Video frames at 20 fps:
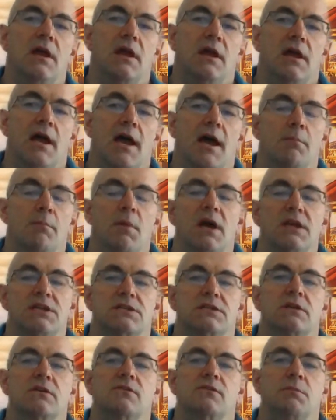how much
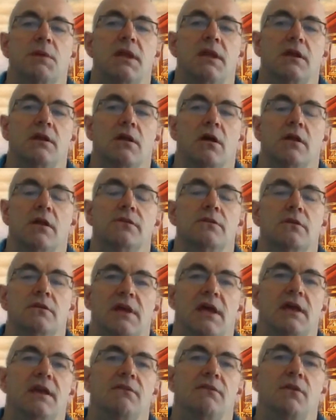they're spending on their
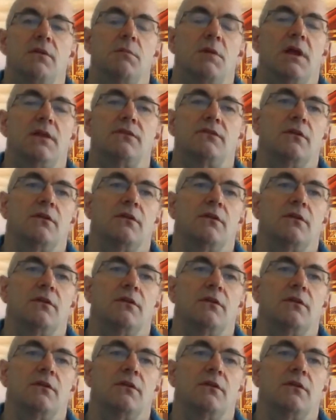debt every month.